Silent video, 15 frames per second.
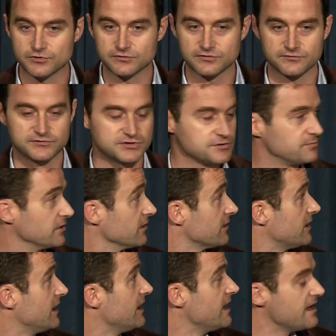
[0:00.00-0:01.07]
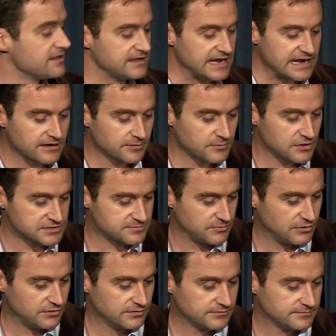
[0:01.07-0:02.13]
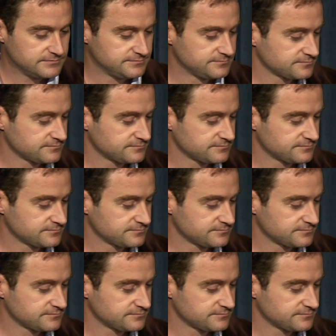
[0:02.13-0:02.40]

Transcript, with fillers: moons of Jupiter. The innermost moon,